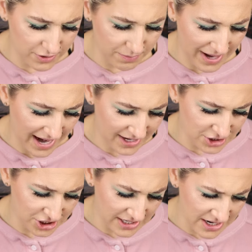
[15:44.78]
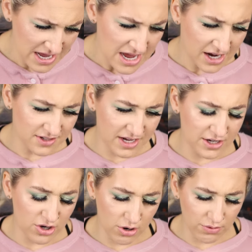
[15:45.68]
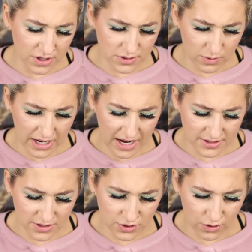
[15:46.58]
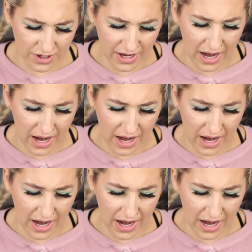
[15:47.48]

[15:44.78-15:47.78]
on the packaging because I know this one has a certain